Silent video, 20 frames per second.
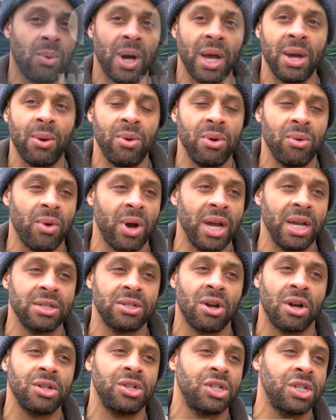The way we
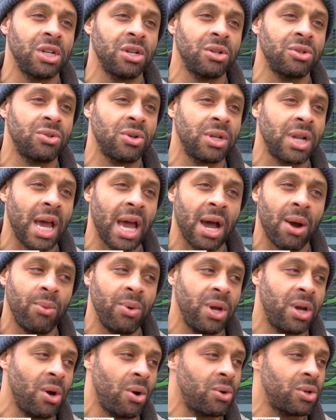raise our children, how
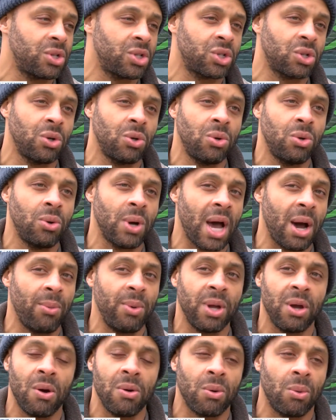we go to school, how
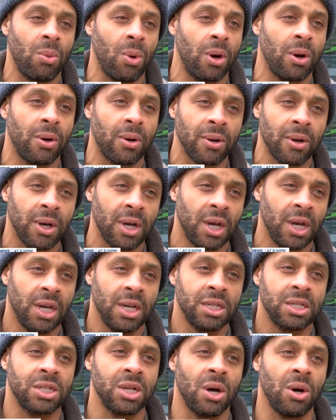we go to work.
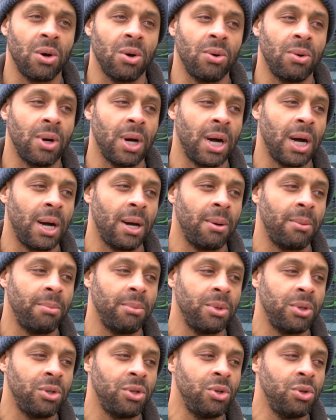So
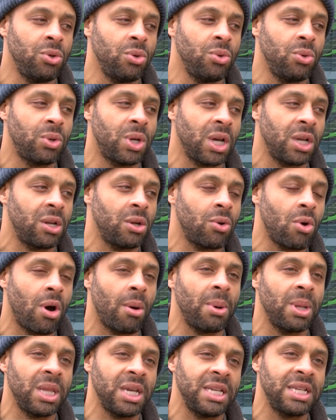you can
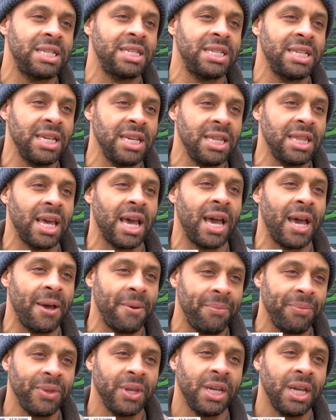normally see
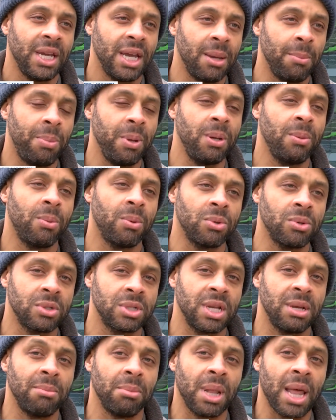that in
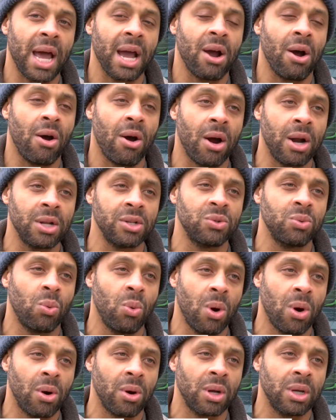black artists'
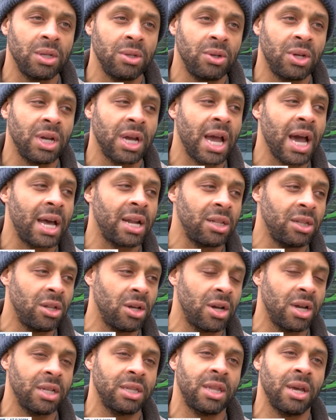work. You can kind of
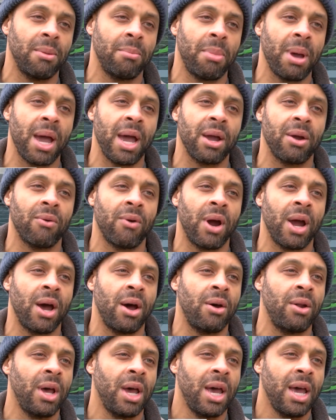look at their
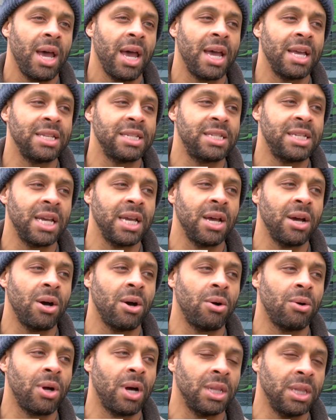background and
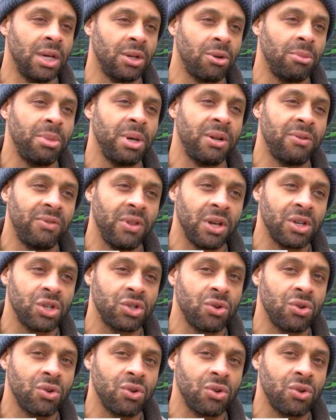tell a little bit of their